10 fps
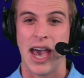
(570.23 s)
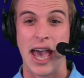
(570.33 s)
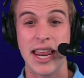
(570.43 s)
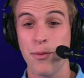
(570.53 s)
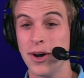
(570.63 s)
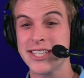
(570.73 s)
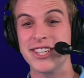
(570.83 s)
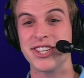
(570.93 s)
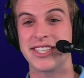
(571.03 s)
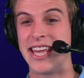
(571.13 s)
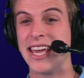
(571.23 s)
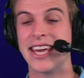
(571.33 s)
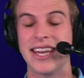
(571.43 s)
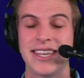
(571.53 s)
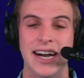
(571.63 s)
And he wasn't just
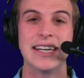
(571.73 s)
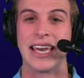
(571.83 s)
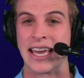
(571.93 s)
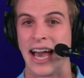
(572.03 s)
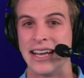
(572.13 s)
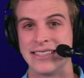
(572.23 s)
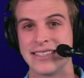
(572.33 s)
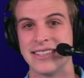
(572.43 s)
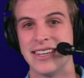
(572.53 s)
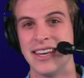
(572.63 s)
dinking and dunking, guys.